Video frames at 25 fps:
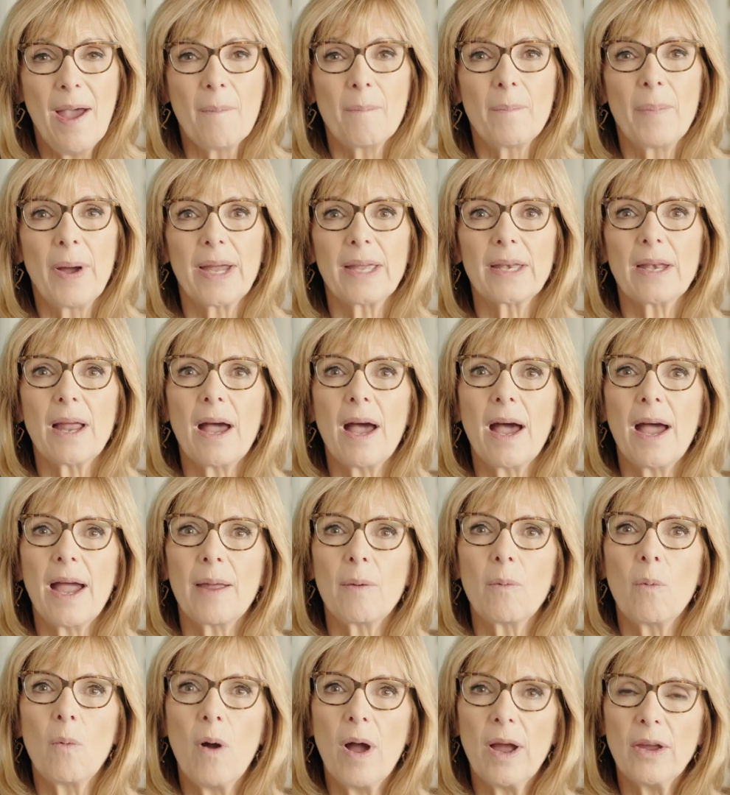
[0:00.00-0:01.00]
But
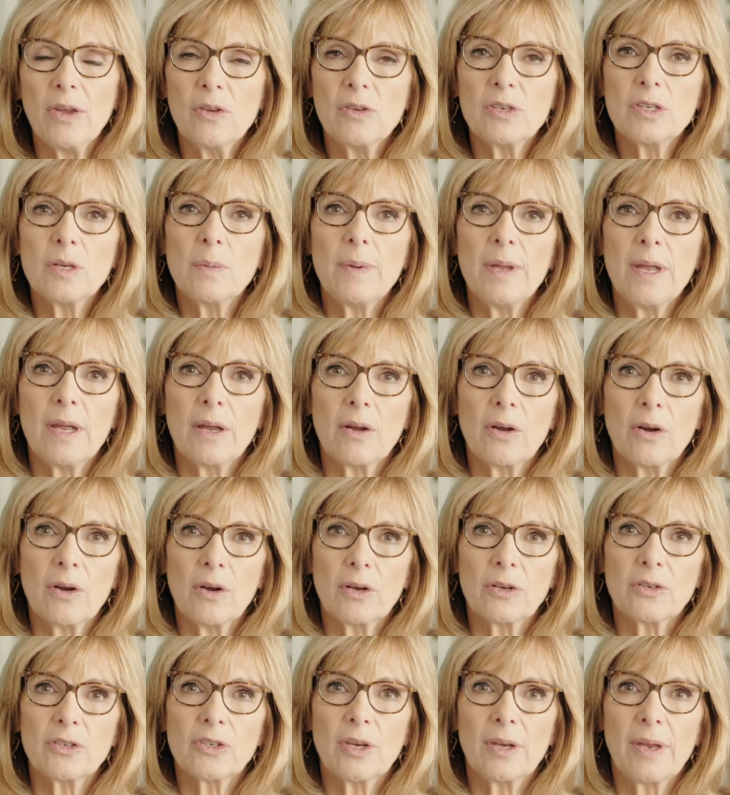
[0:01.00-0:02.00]
I want you to be
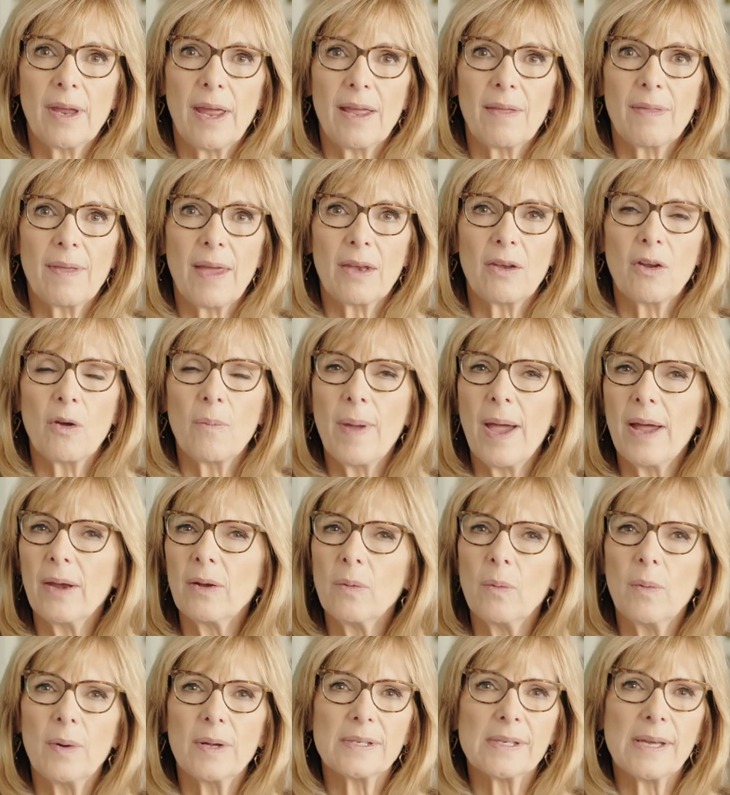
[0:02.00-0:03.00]
encouraged today that no
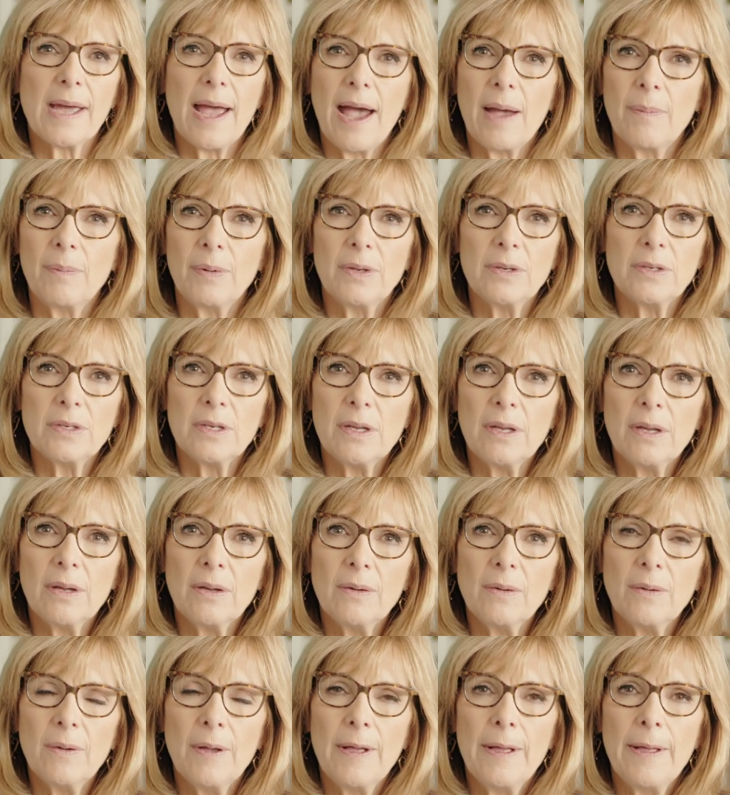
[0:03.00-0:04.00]
matter what's happened to
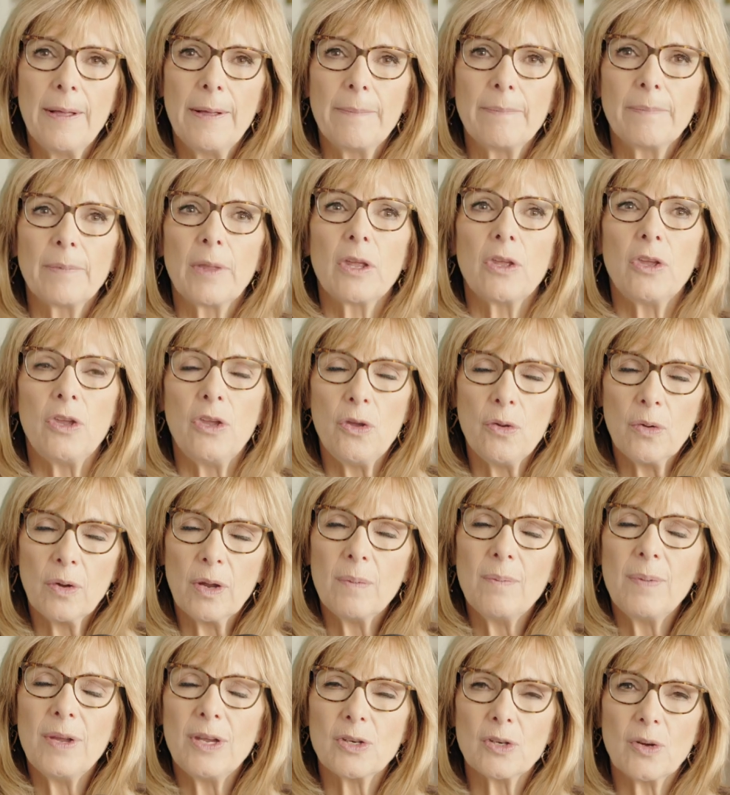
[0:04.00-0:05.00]
you, you
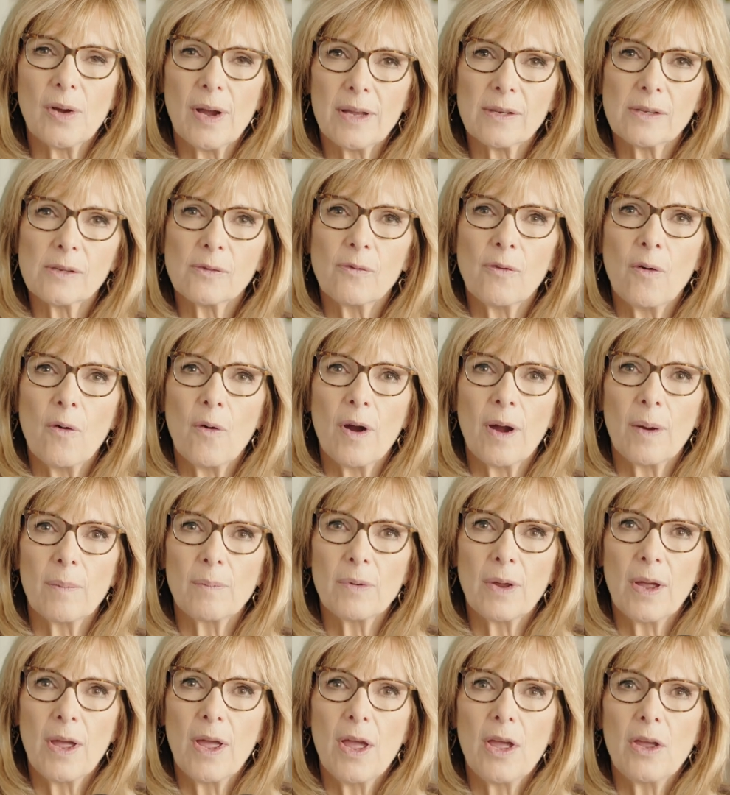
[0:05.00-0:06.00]
can be
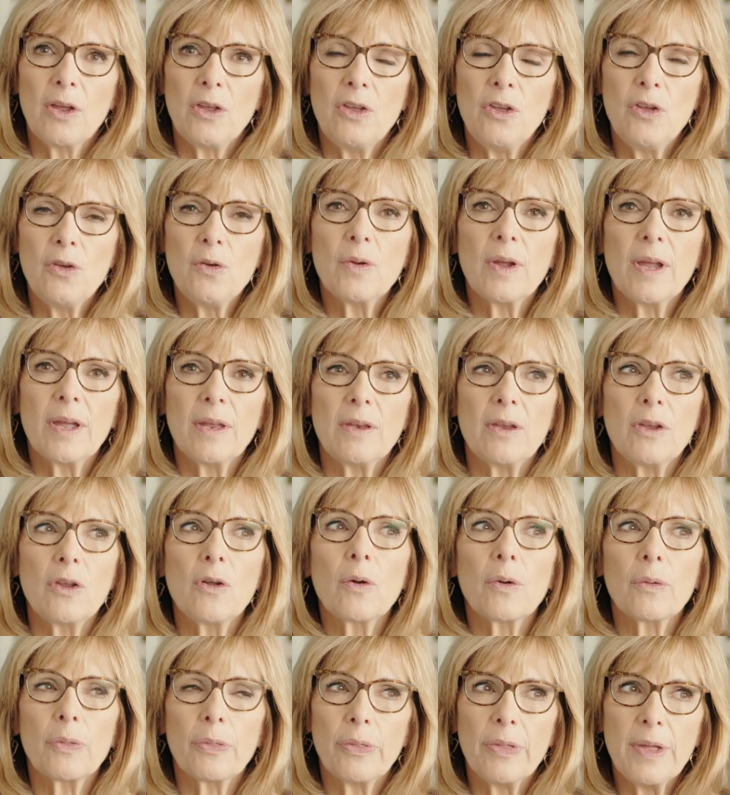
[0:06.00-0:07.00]
transformed.
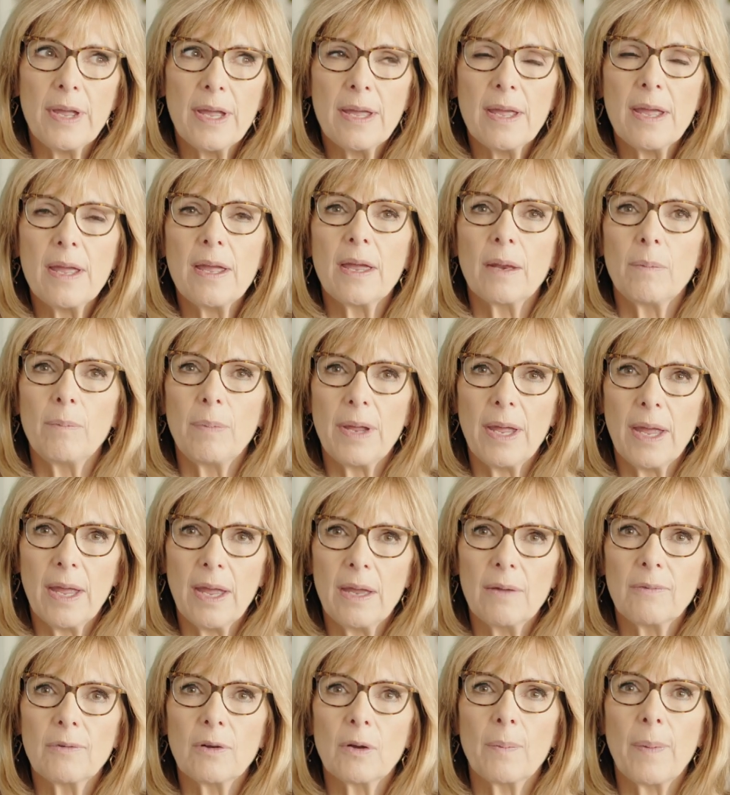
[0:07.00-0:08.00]
Your thinking and
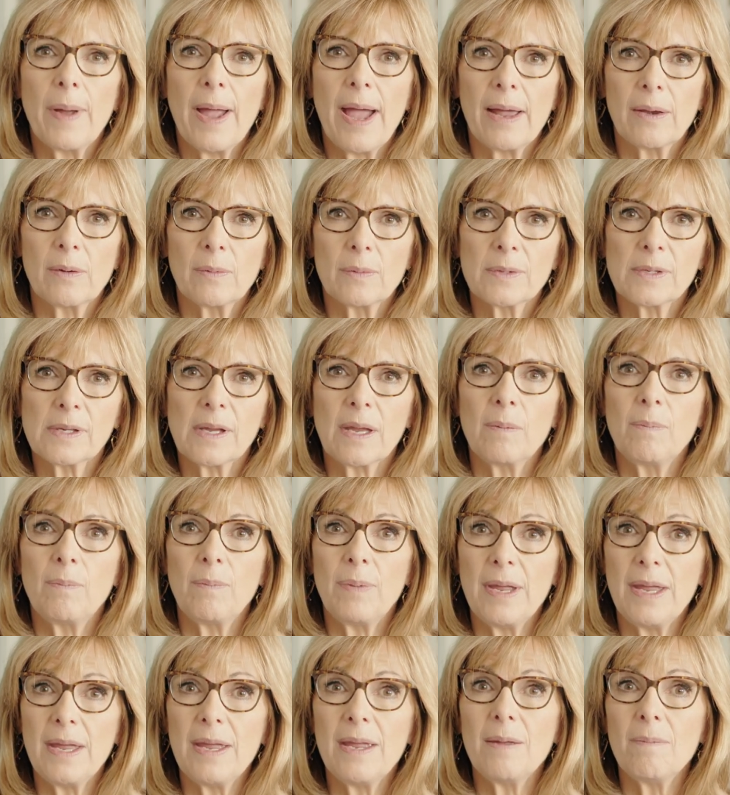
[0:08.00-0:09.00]
behavior patterns can
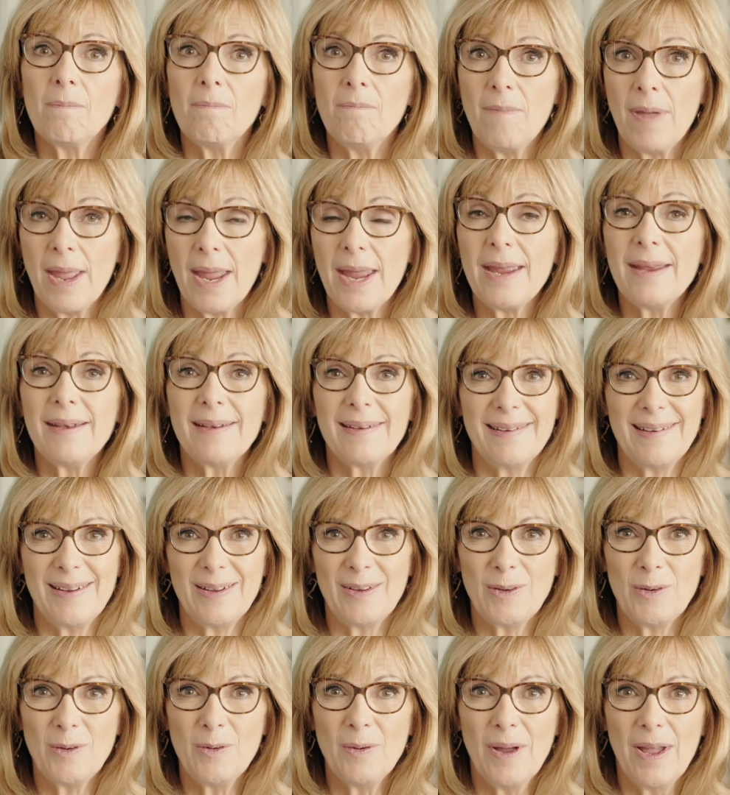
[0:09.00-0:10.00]
be made
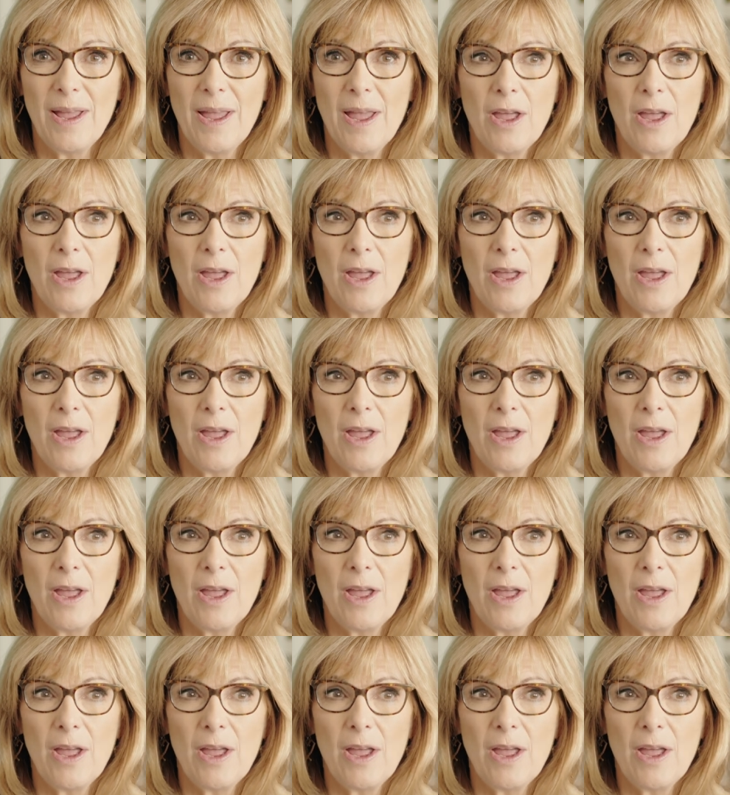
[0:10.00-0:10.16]
new.